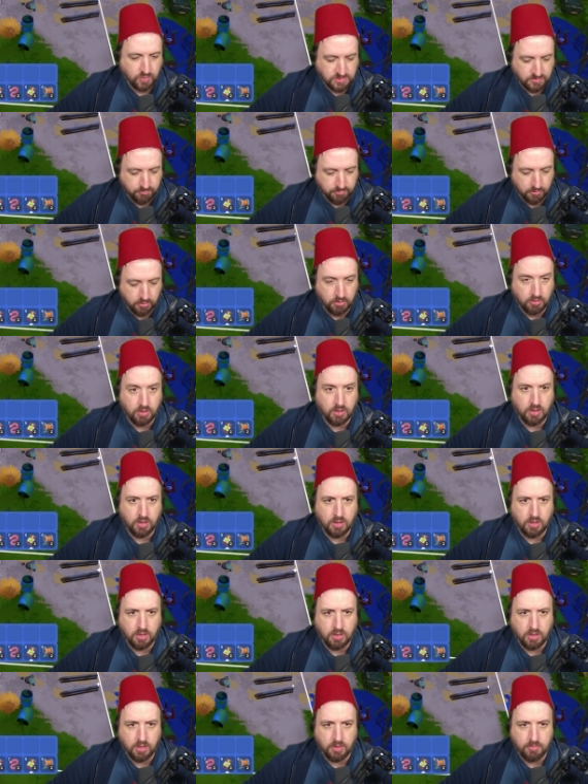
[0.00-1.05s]
should,
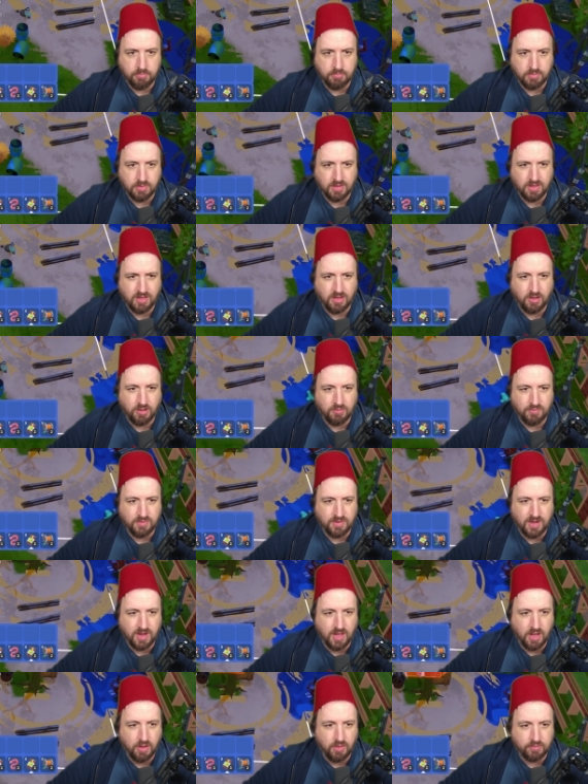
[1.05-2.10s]
oh no,
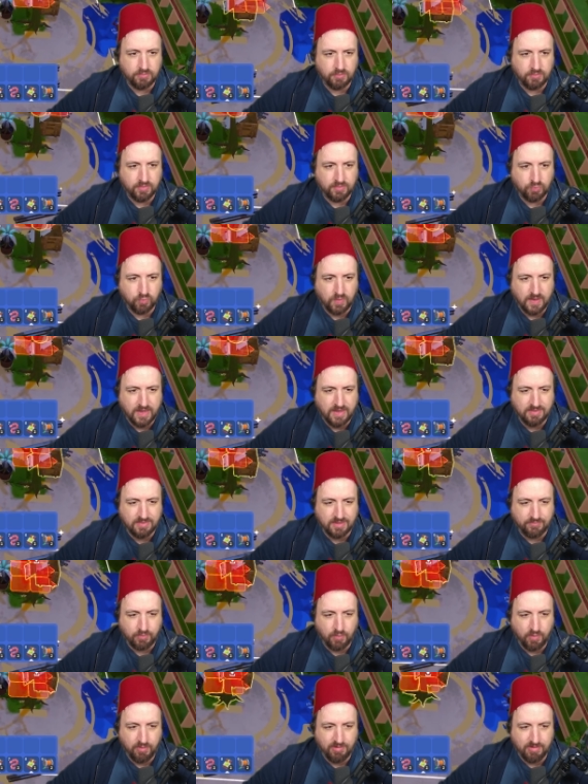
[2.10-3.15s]
there's all this weeds
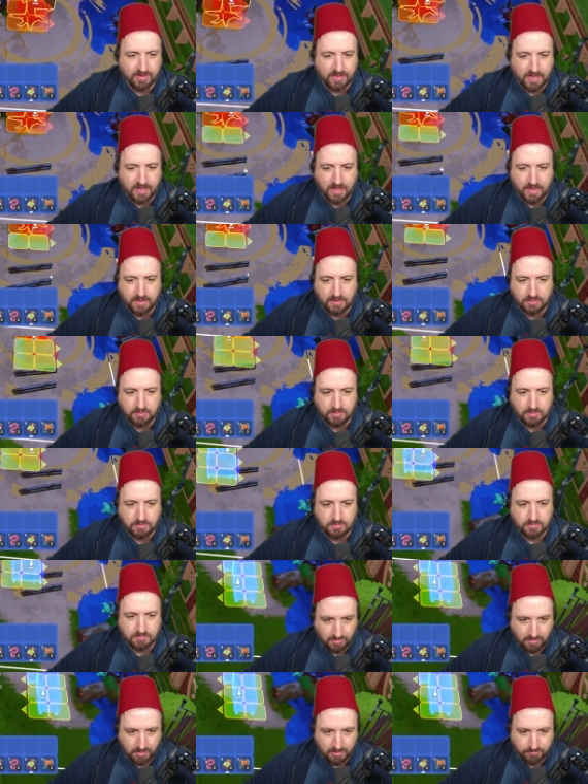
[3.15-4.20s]
everywhere again. Oh,
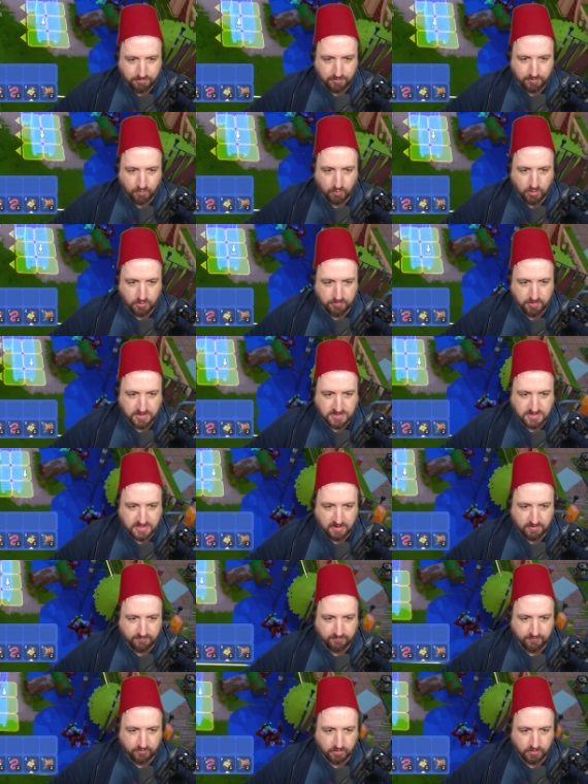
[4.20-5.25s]
let's put the workbench
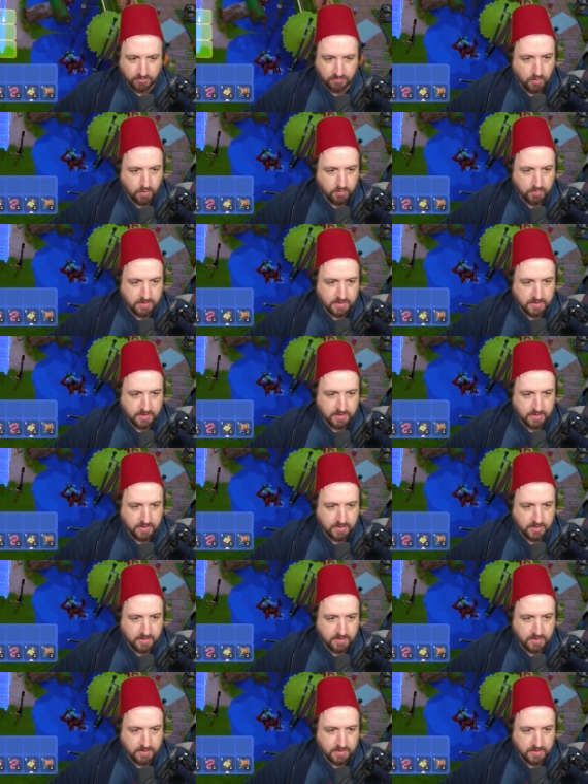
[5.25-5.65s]
down first. What do we